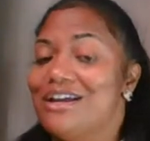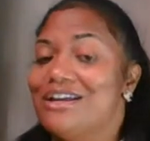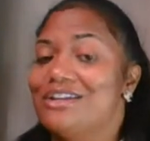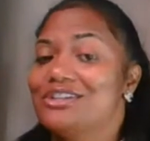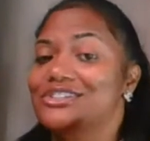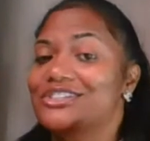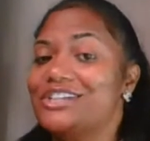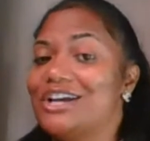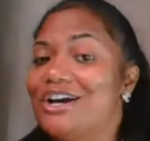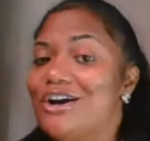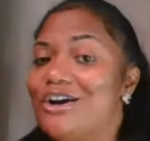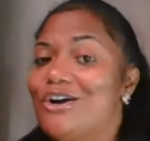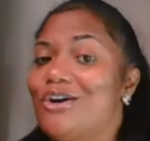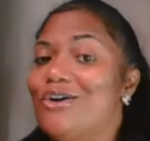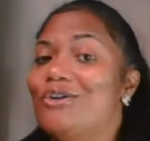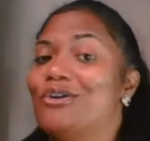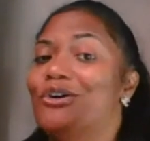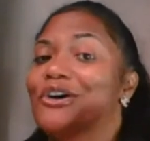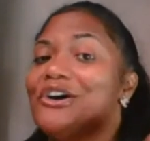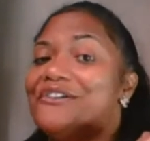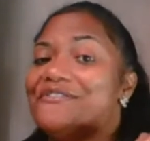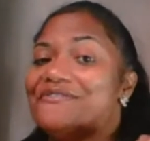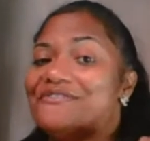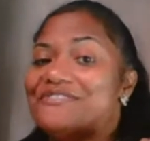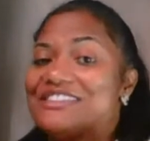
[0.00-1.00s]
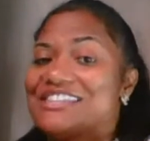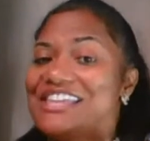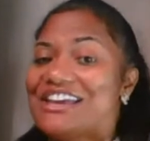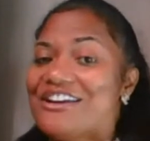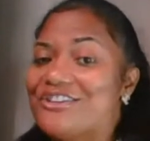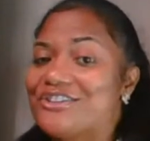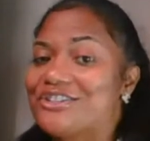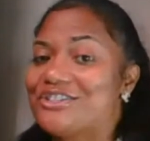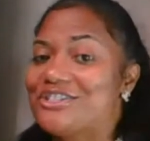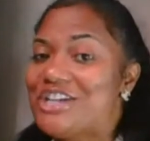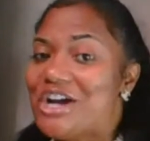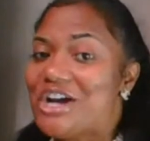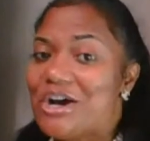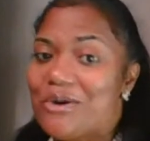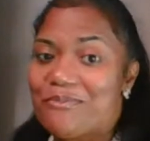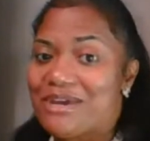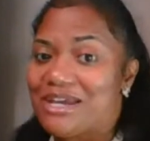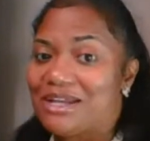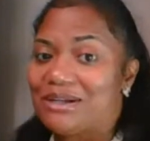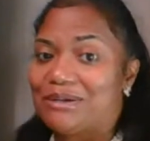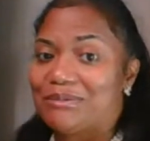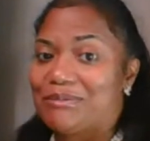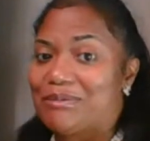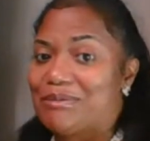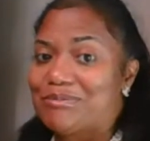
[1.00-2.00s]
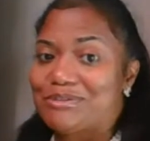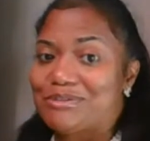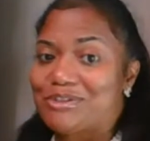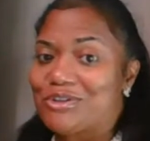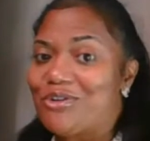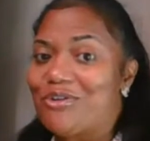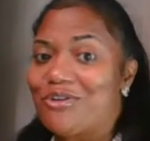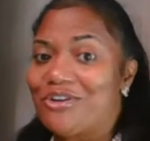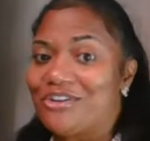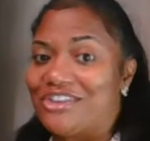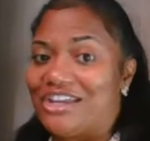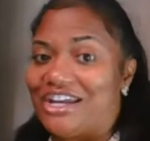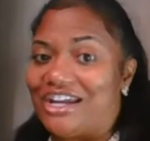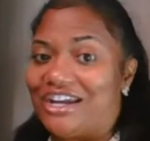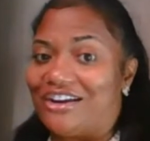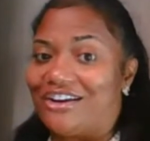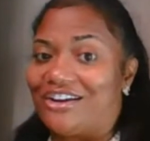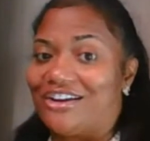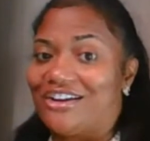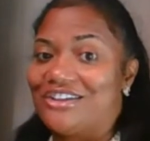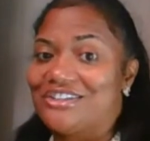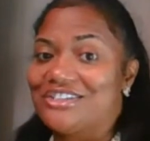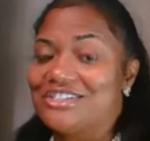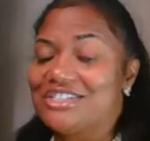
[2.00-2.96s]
So there's no minimum score there.